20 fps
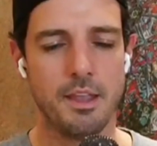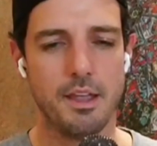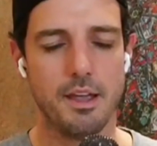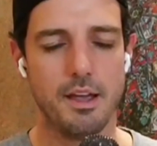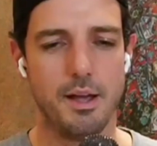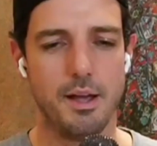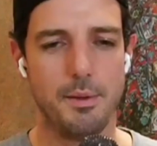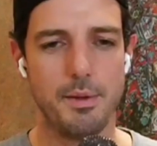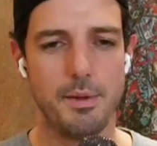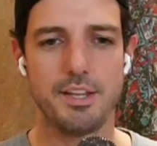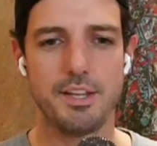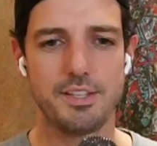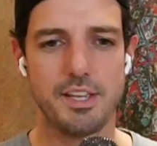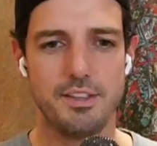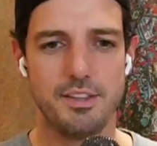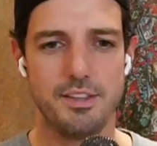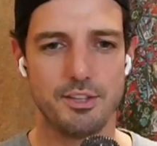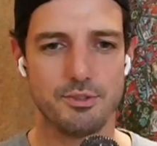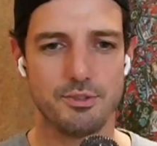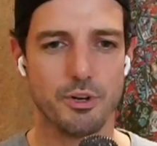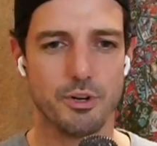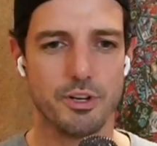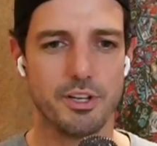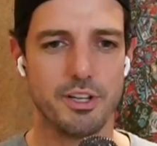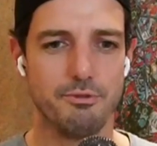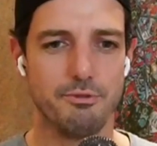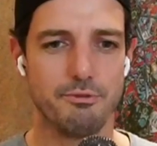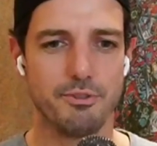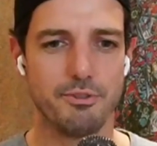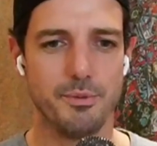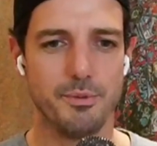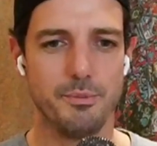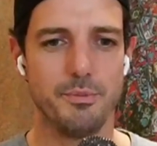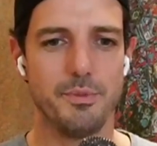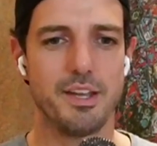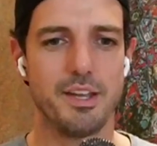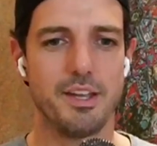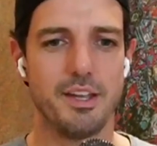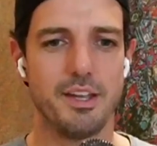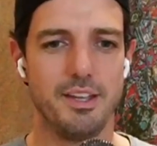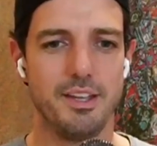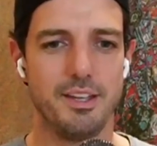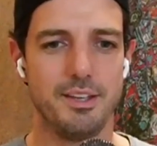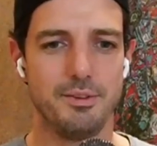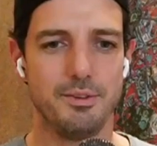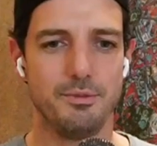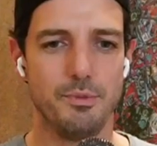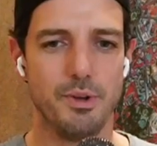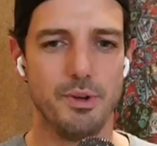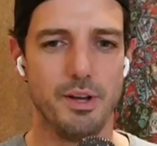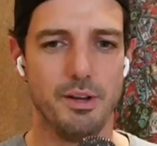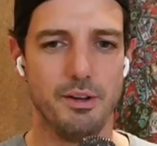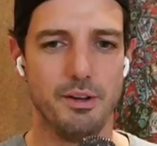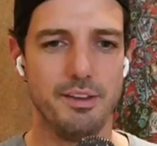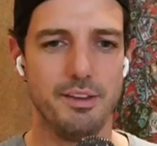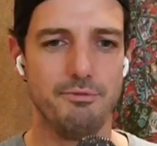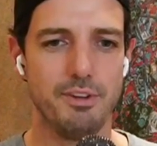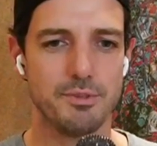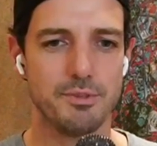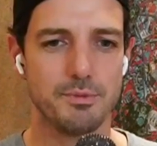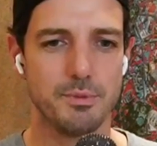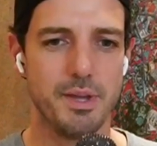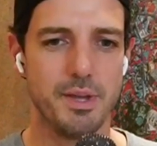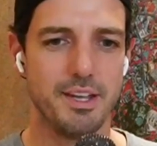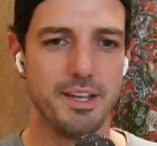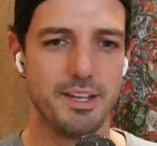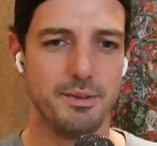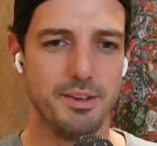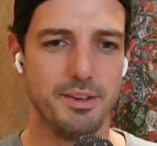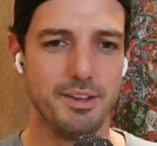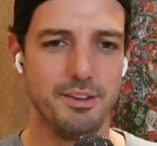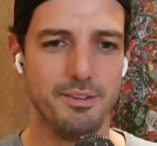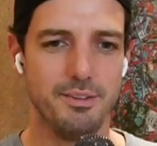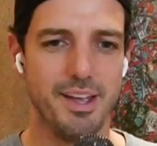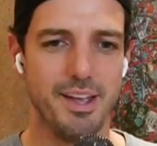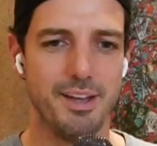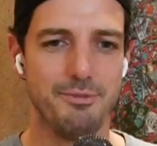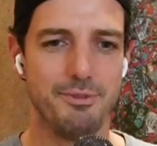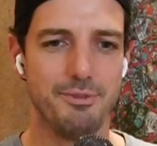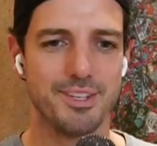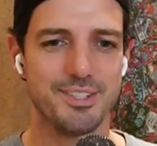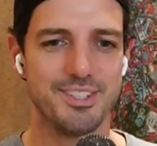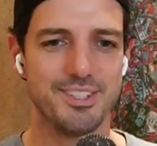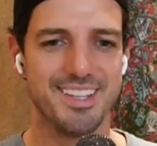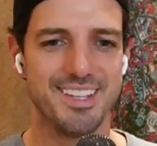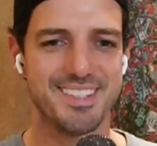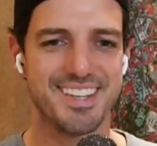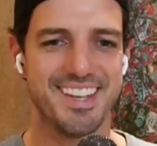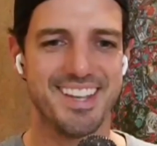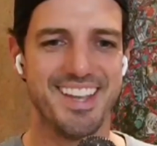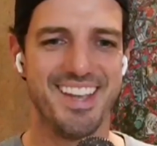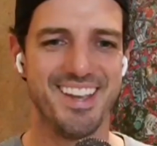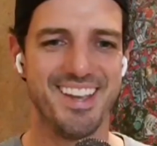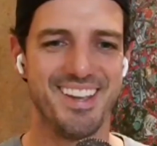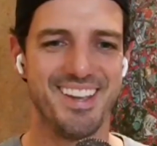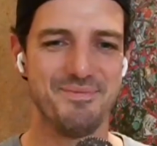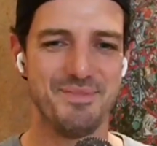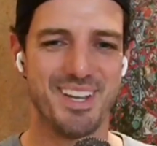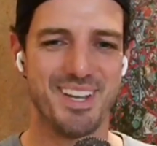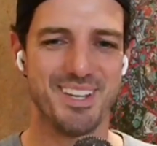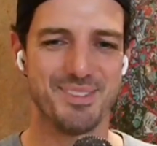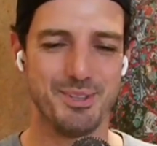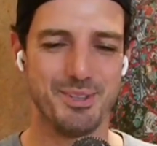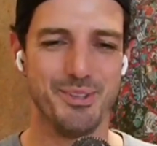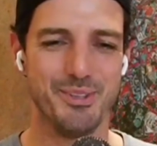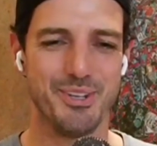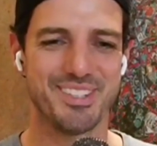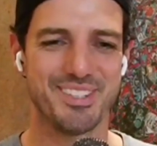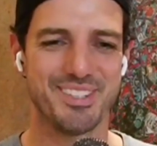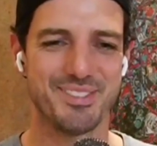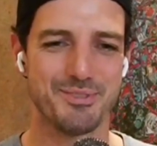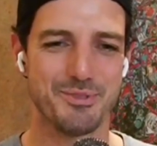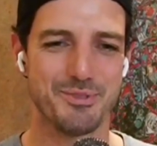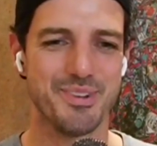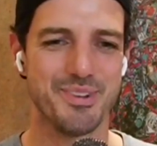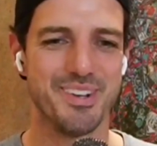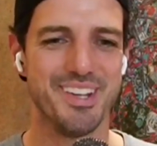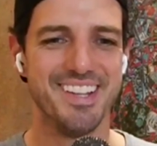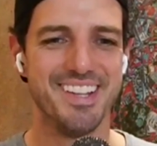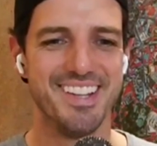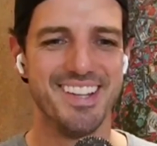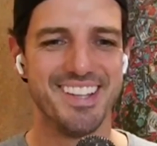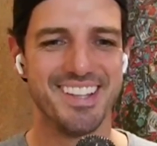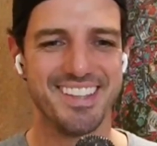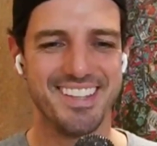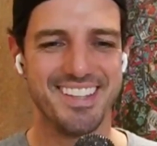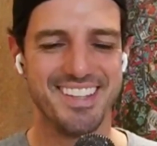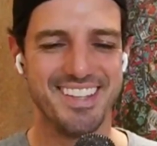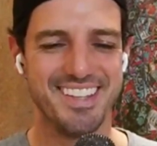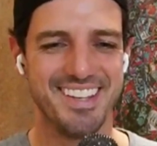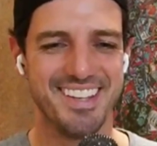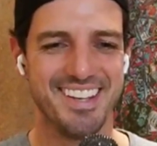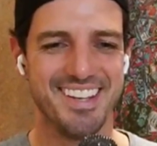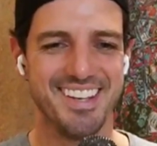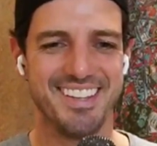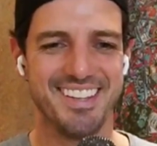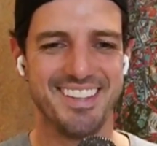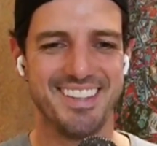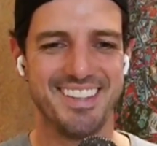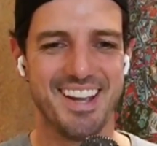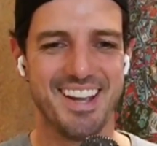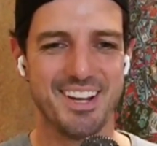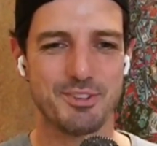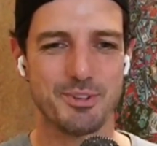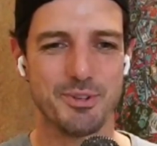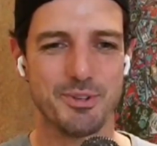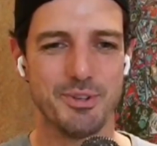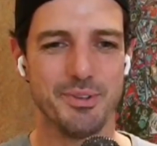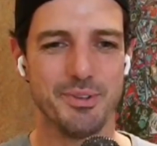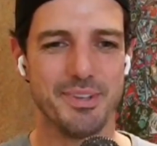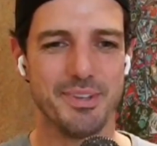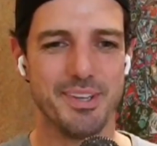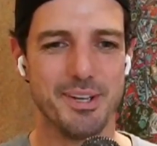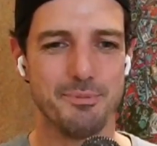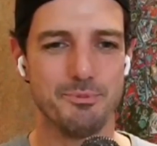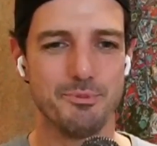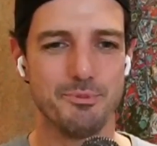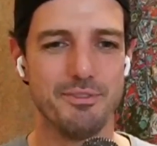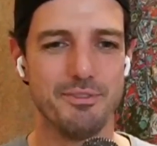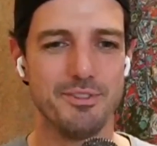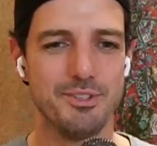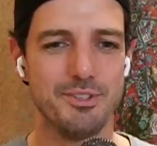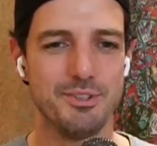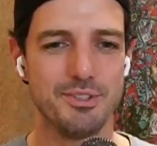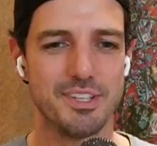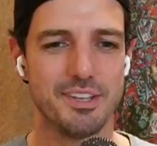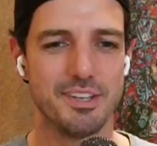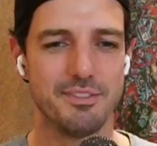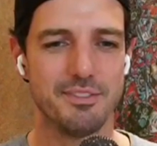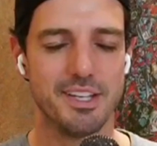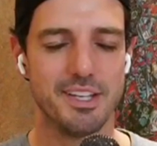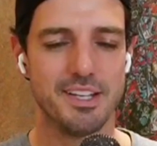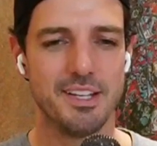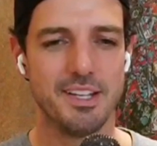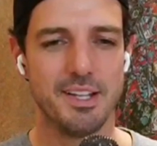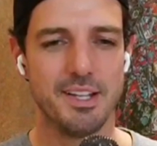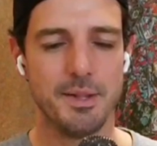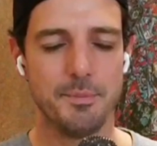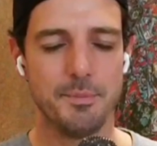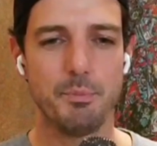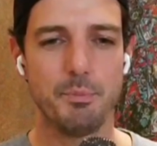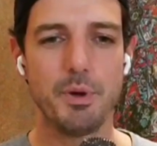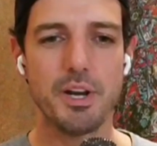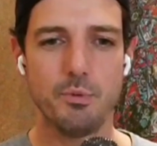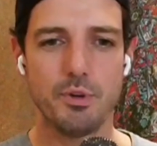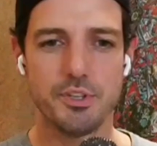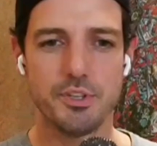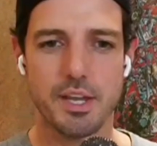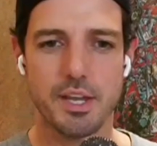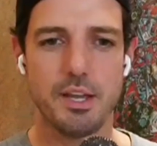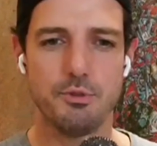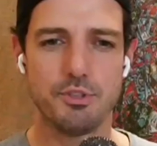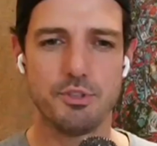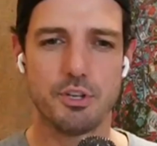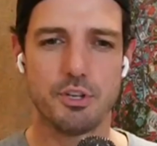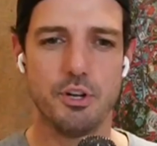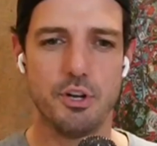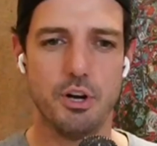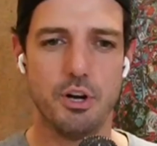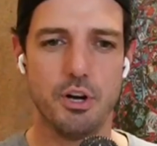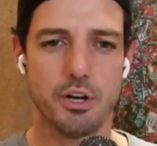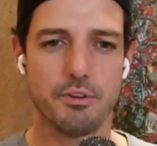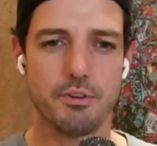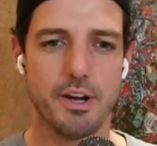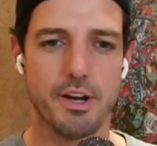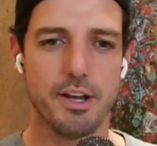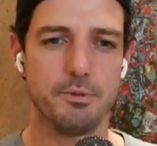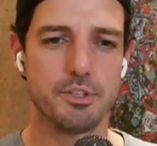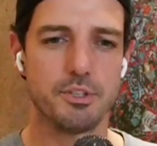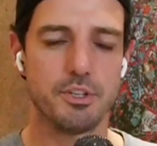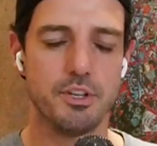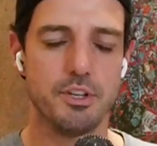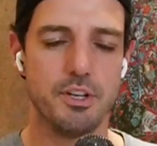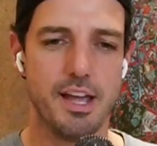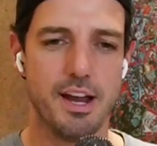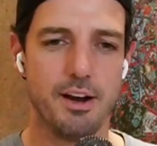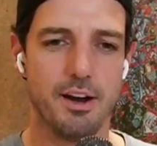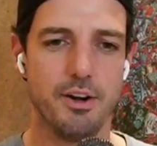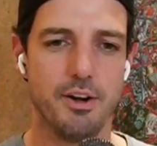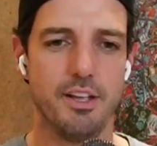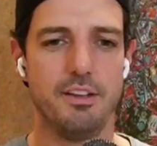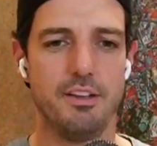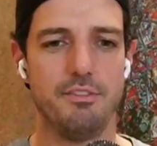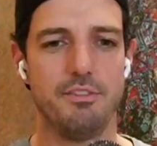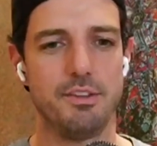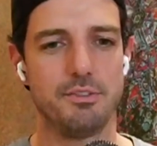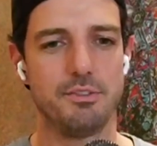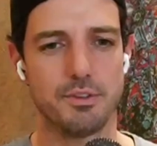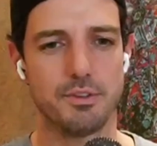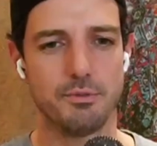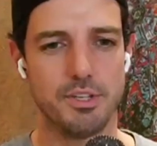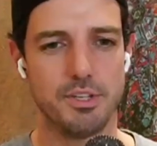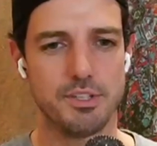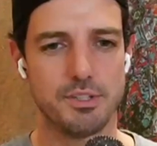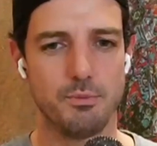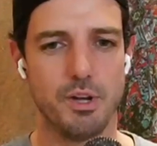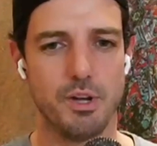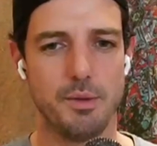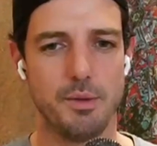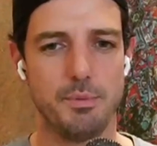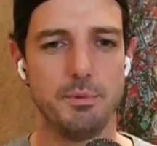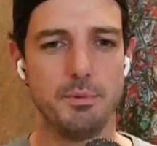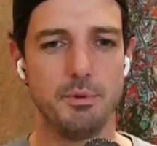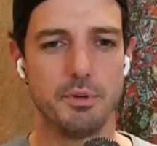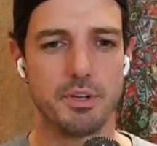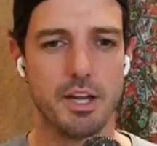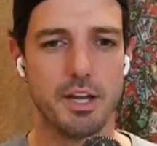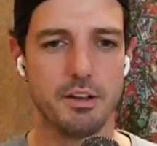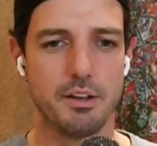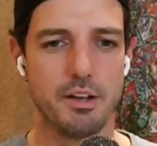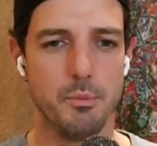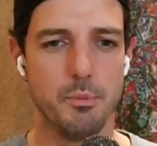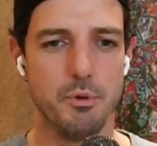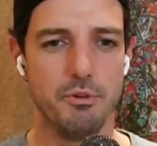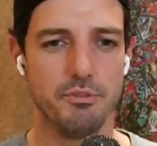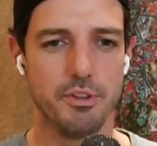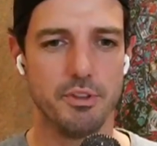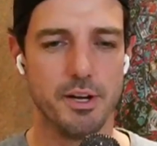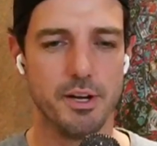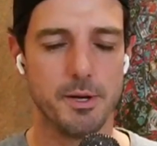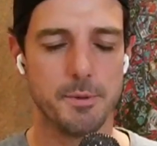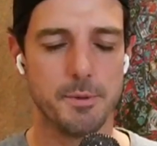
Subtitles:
And I say this working from like a investment banking FX desk because we looked through the actual revenues of it. But it was a good hook, right? And it was a good narrative, and it's the reason why people would kind of come over there.